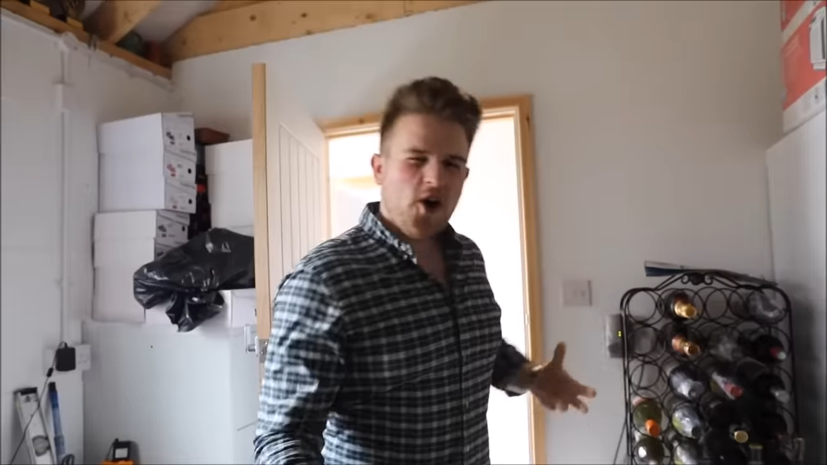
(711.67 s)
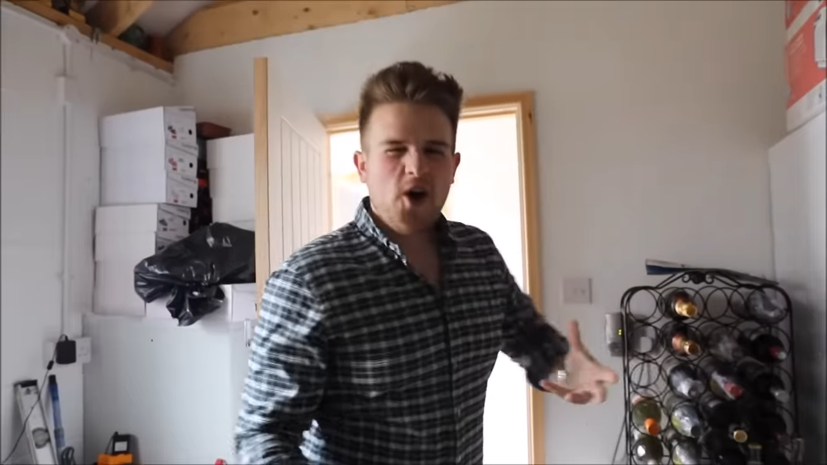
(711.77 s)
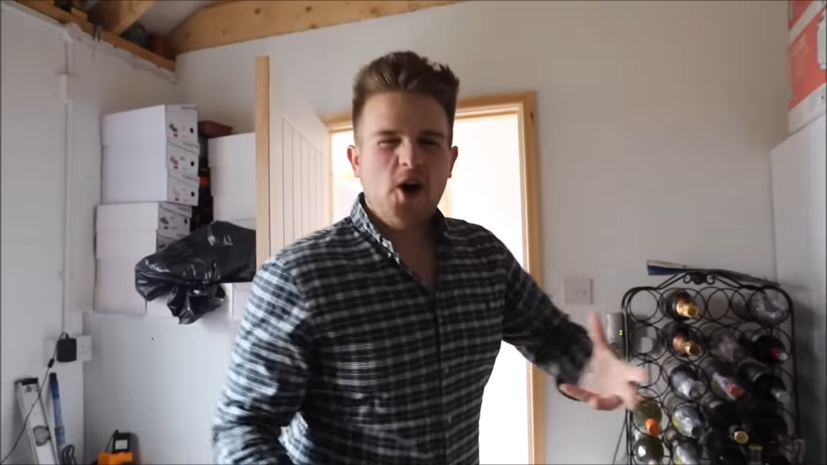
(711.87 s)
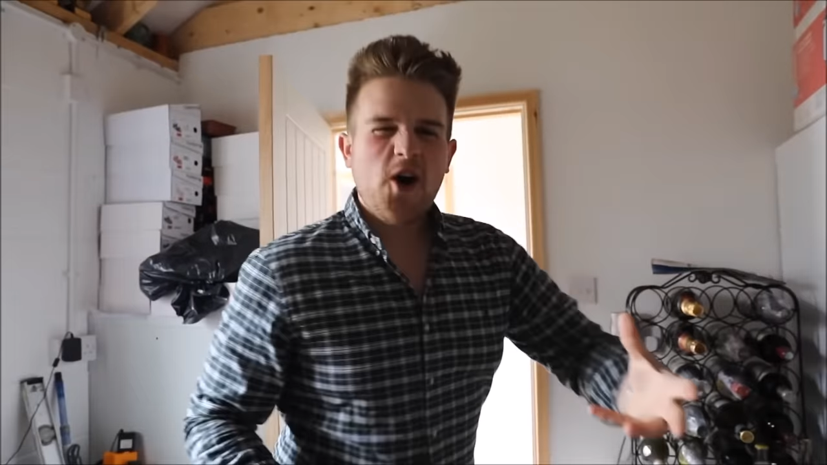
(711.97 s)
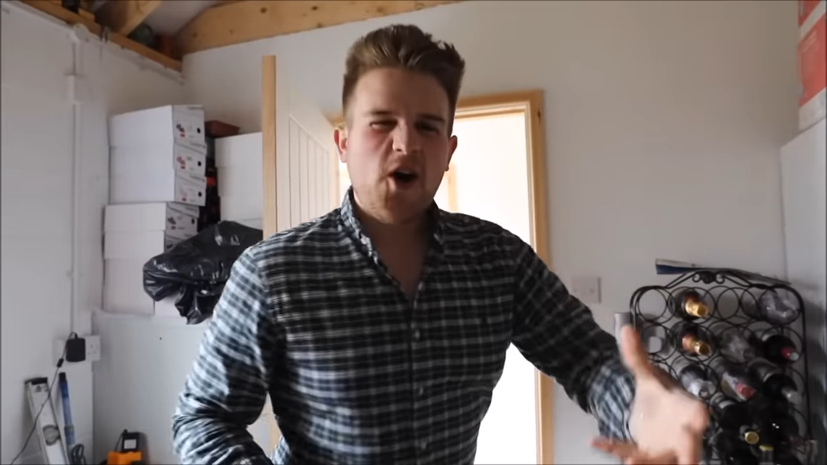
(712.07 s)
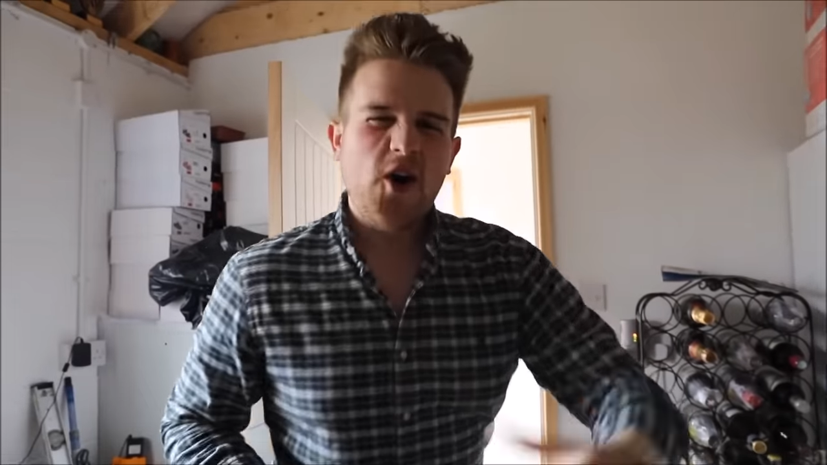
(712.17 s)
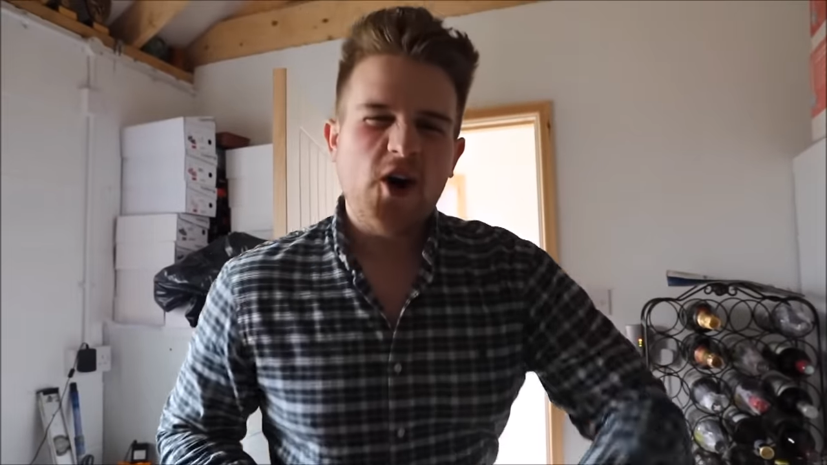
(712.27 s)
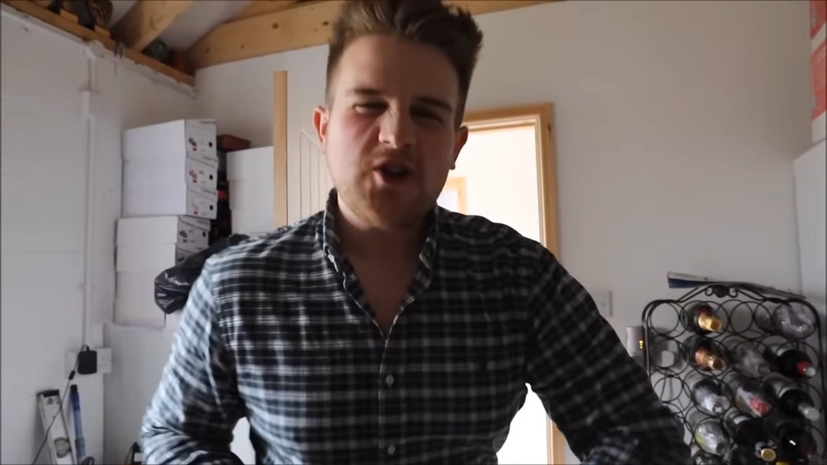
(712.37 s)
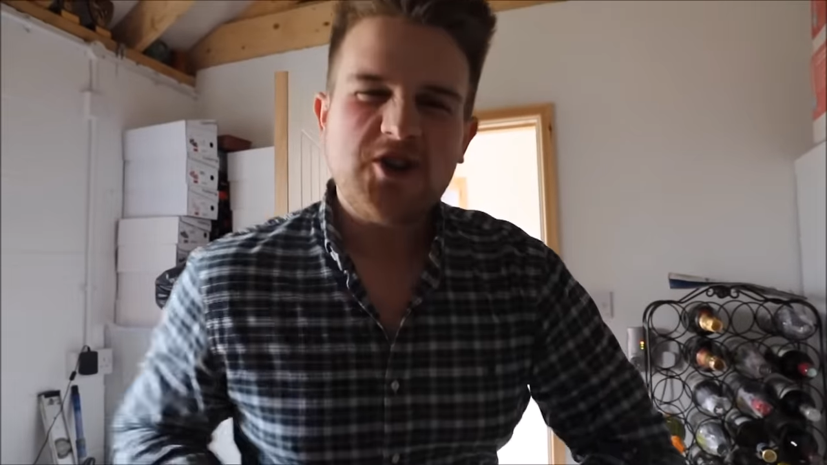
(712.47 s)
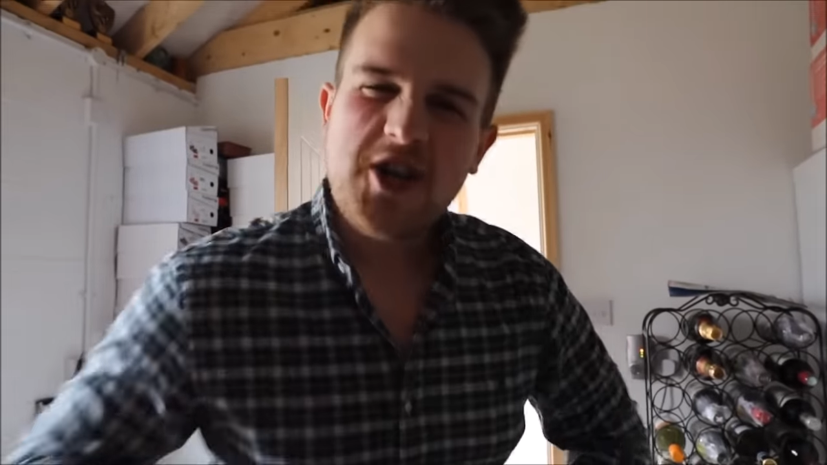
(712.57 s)

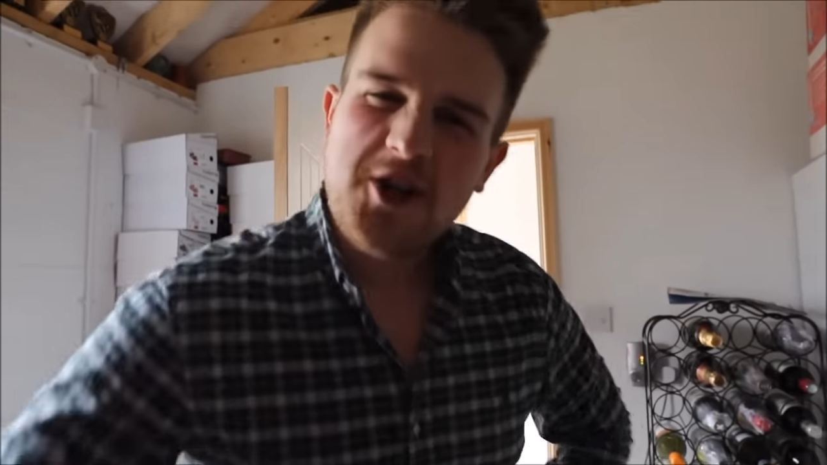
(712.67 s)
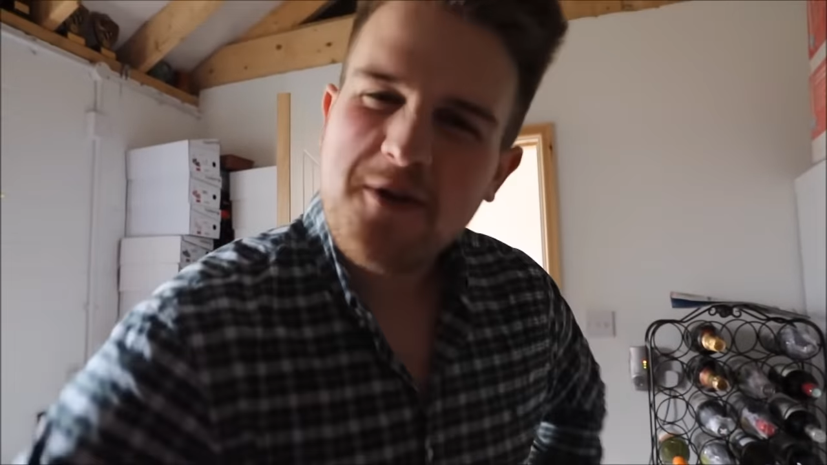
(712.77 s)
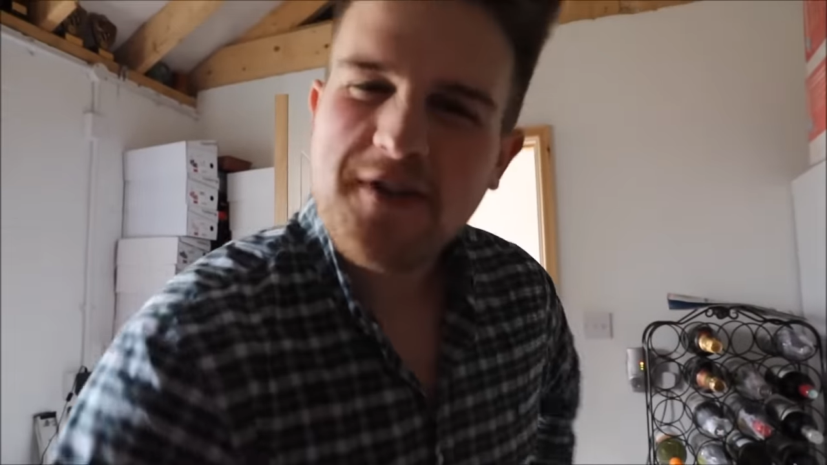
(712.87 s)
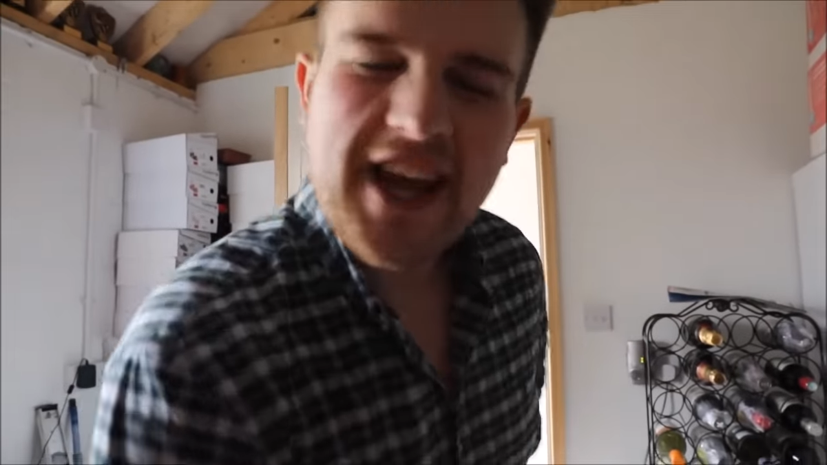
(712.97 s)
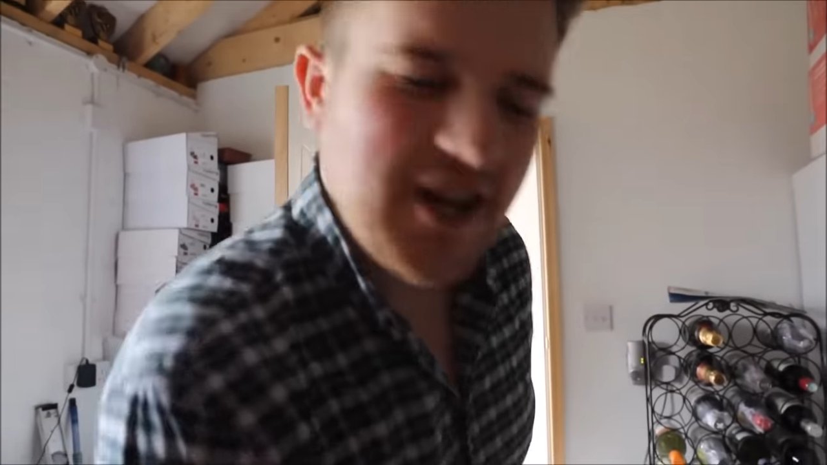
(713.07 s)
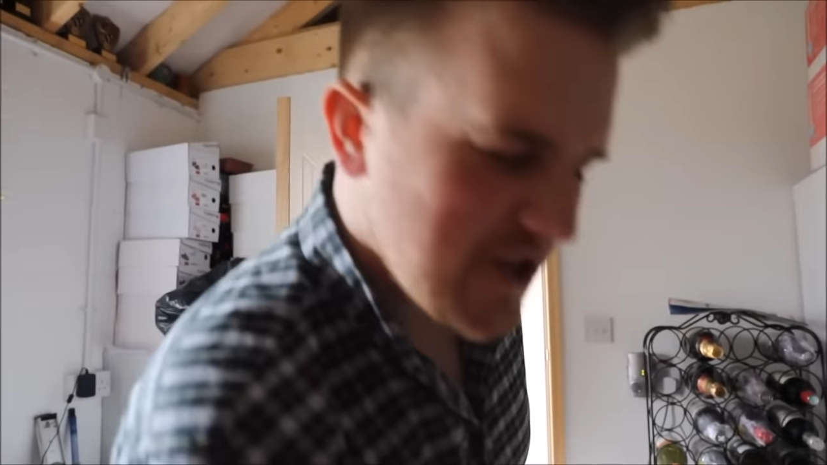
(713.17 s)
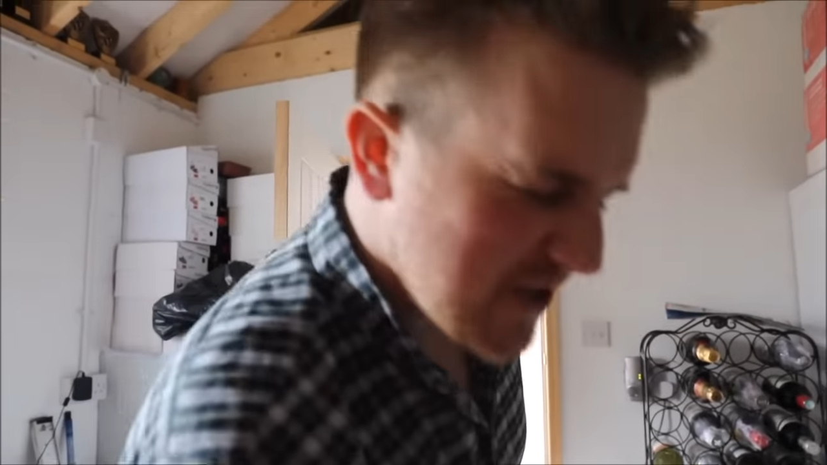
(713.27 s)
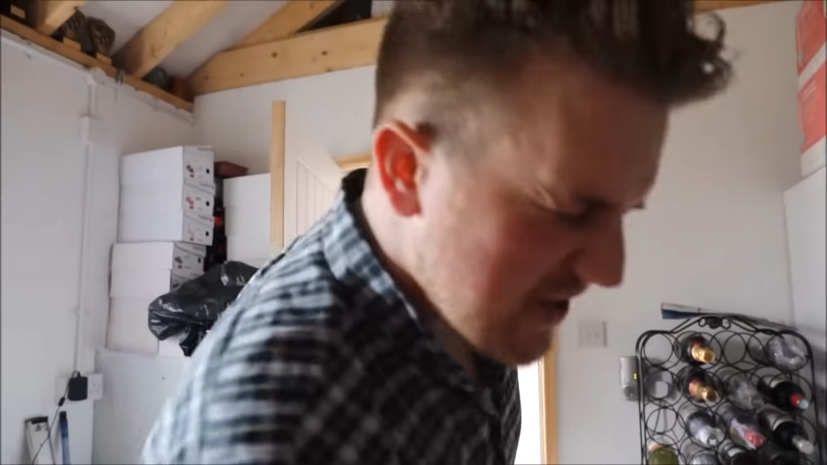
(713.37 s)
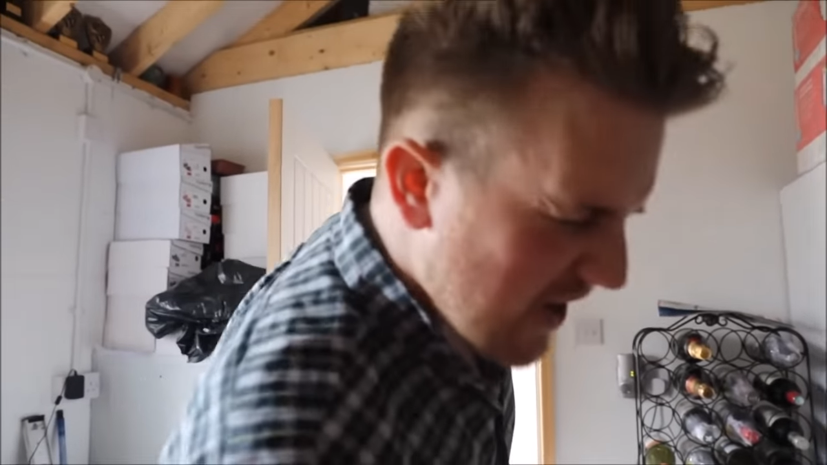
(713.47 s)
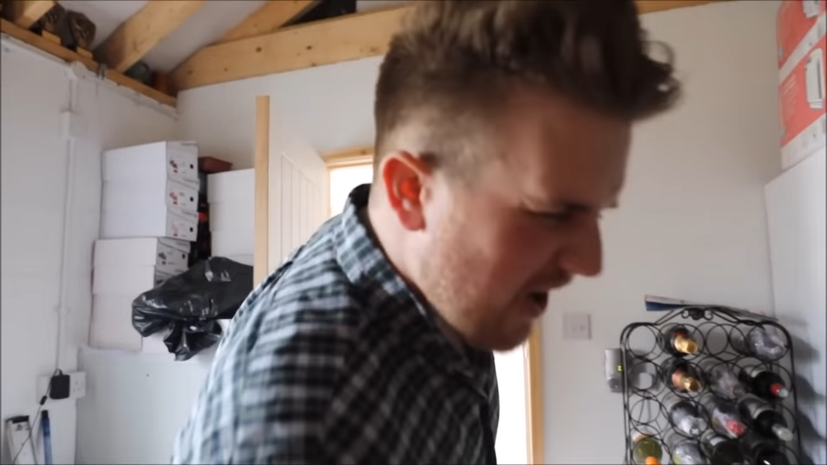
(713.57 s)
Oh, turn notifications